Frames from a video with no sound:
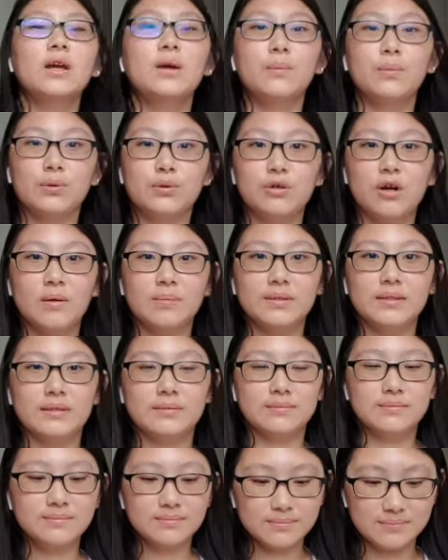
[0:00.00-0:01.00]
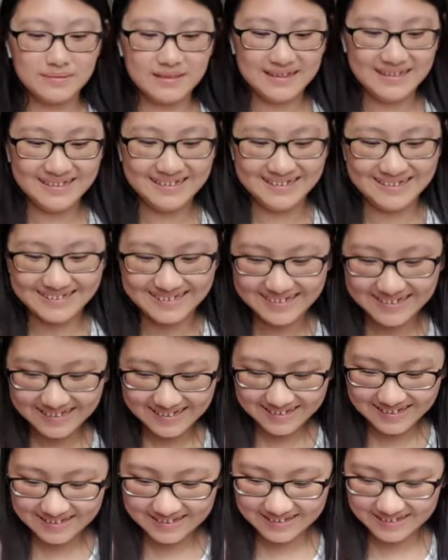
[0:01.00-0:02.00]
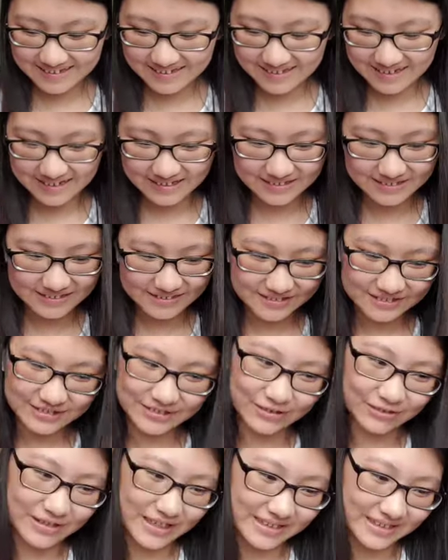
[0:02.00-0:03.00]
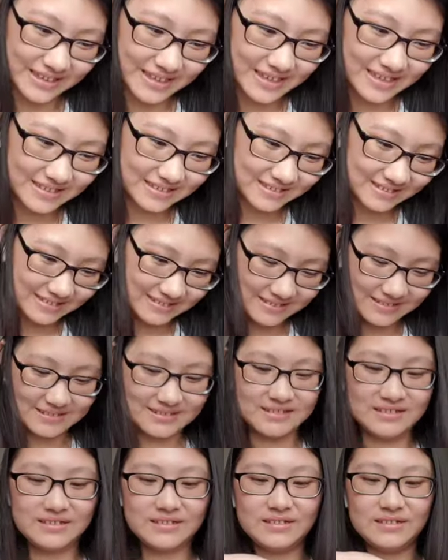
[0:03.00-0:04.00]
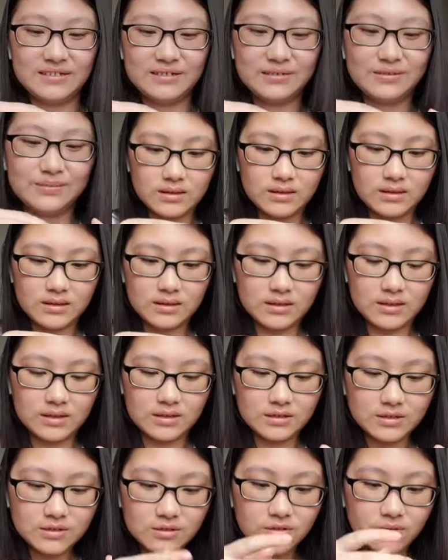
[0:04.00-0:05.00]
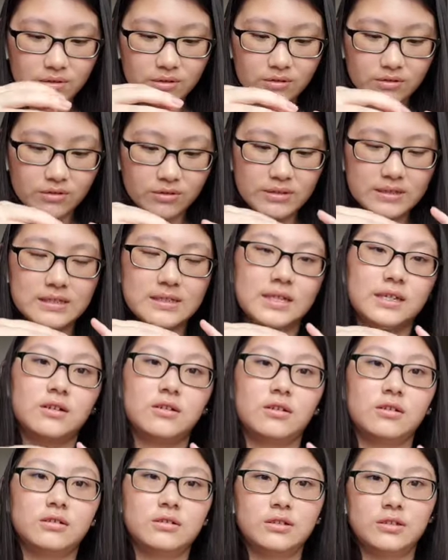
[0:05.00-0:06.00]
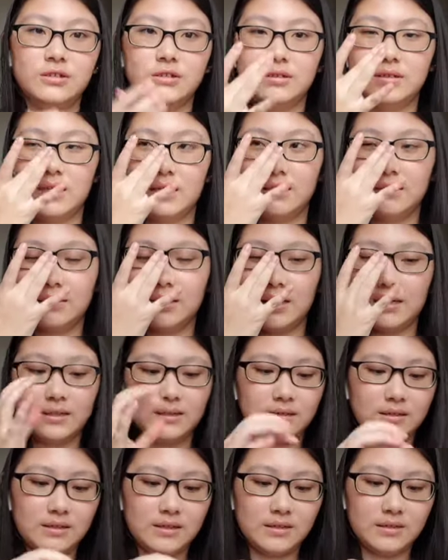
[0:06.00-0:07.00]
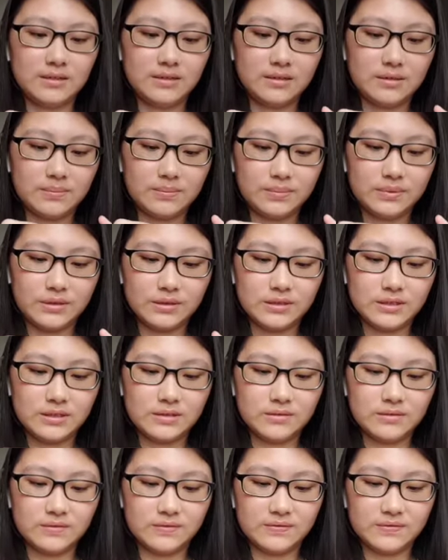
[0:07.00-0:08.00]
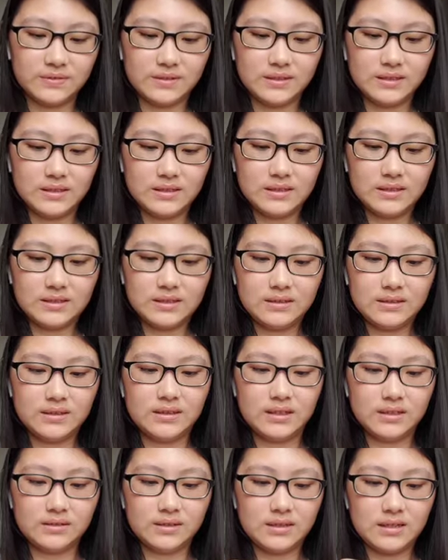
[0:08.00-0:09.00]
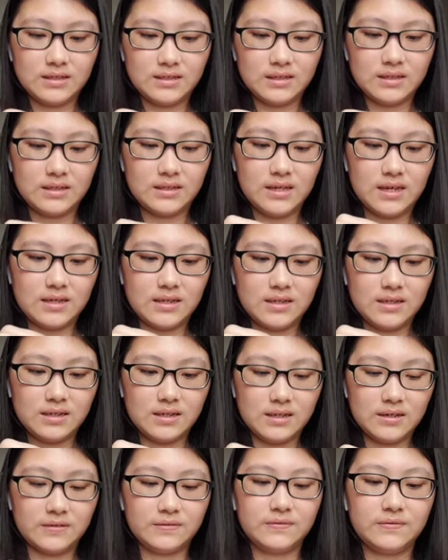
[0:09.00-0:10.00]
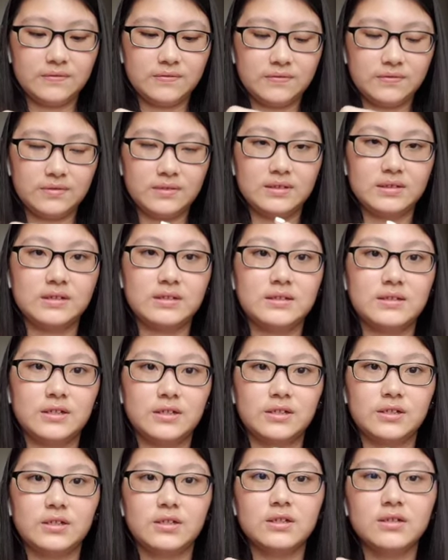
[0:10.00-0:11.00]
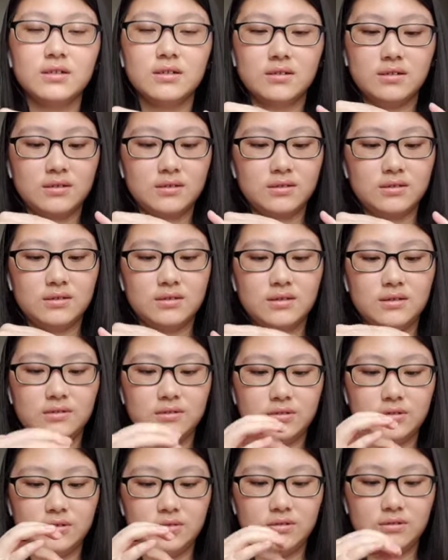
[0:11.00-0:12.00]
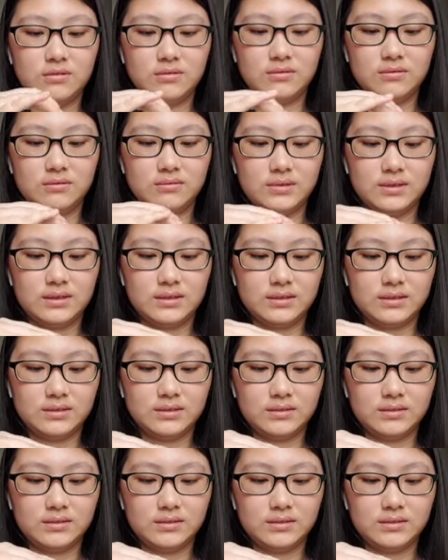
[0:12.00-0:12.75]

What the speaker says: problem, and I don't like that. And so when you go and stick it onto your nail, like there's a portion of the nail that doesn't get enough sticker. I'll show you. Wait.